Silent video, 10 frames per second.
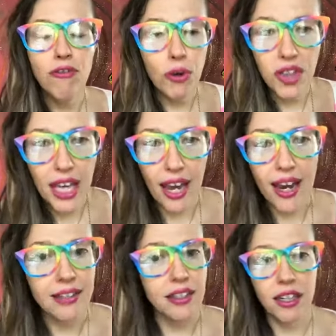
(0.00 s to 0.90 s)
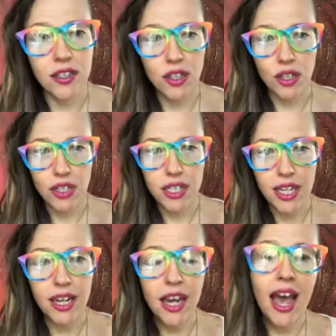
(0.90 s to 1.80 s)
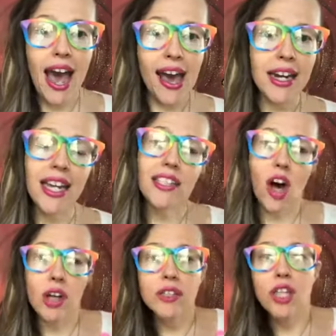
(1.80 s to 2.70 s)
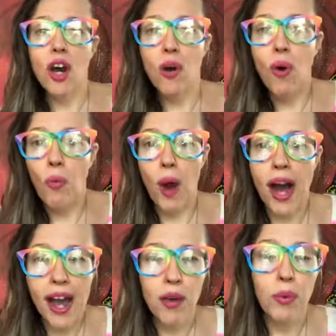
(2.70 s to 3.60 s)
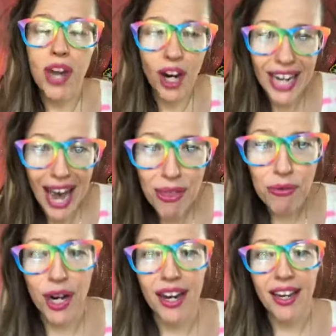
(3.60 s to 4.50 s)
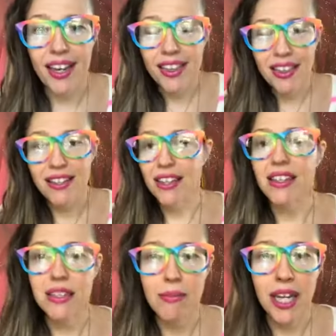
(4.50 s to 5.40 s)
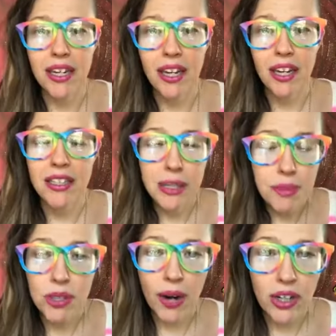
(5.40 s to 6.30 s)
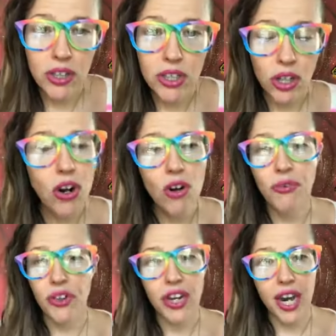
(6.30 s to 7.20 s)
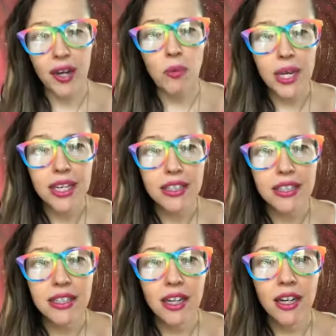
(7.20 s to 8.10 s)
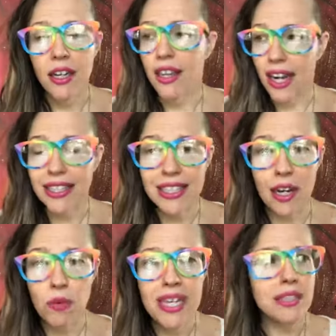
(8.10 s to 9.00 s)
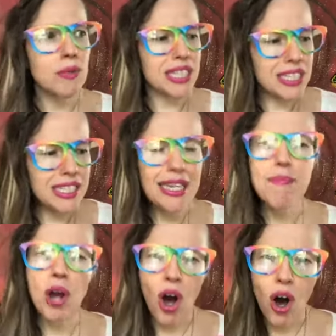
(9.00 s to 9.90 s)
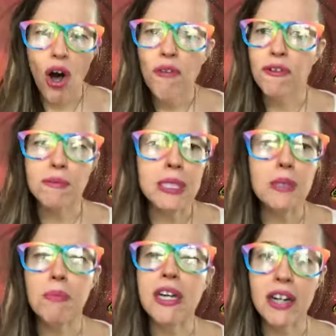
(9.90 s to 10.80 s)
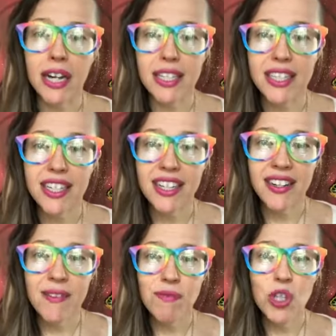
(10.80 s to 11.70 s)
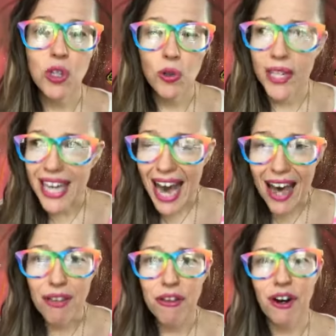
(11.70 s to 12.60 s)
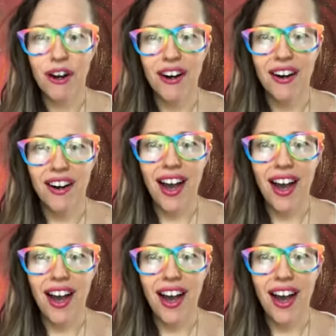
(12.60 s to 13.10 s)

for the chaos and uncertainty. And it's also why we are gathering in this intimate, deep surrender circle for the 9 weeks. The next 9 weeks, it was a deep call from Spirit to gather